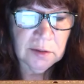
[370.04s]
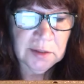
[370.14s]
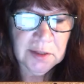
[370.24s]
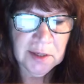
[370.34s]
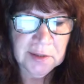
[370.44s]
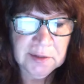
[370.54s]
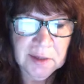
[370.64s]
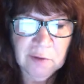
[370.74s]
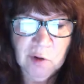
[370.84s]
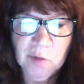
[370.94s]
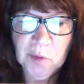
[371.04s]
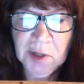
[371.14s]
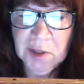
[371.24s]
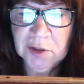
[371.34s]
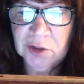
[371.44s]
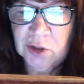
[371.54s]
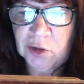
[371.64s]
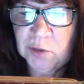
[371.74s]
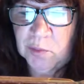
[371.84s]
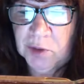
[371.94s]
Sex and romance
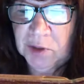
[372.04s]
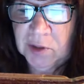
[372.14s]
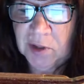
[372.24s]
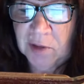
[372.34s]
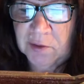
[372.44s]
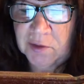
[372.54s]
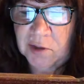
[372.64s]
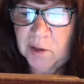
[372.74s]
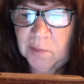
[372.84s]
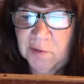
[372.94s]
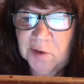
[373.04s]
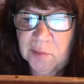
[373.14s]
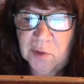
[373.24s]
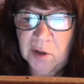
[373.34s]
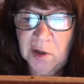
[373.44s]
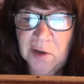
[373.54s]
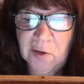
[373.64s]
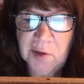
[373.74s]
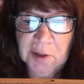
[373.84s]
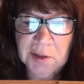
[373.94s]
should be at the top of your
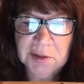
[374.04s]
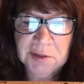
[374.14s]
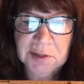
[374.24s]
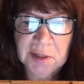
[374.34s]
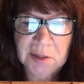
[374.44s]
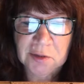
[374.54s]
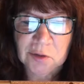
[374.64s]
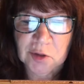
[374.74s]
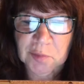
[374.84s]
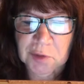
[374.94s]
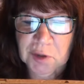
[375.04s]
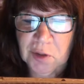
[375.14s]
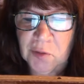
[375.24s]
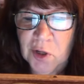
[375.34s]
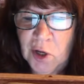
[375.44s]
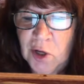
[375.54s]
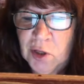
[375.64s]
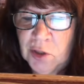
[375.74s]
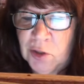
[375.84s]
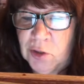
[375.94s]
priority list today, Scorpio.
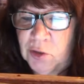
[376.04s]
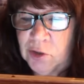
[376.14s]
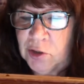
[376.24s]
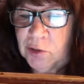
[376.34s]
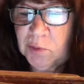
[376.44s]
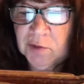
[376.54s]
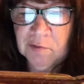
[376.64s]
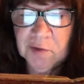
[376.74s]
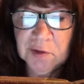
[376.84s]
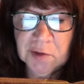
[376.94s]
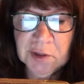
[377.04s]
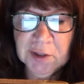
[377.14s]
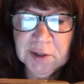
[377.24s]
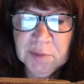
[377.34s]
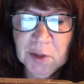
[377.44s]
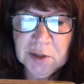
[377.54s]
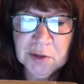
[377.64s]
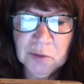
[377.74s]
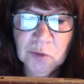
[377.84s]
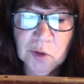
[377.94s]
You should be feeling
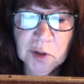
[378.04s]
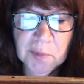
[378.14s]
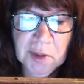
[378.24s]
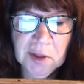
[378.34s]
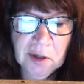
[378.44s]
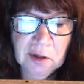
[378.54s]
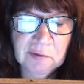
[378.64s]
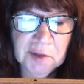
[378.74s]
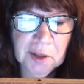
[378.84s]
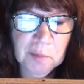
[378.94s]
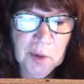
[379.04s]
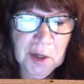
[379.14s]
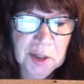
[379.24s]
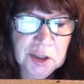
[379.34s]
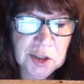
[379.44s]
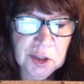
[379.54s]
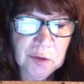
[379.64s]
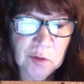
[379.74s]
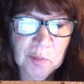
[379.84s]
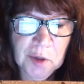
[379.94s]
especially warm and loving and passionate.
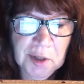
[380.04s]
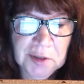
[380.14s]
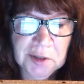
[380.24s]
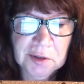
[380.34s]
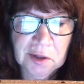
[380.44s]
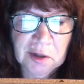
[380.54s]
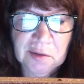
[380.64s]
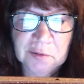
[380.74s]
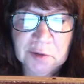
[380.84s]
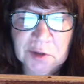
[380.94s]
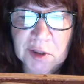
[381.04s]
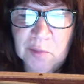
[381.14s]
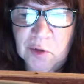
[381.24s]
Romantic novels and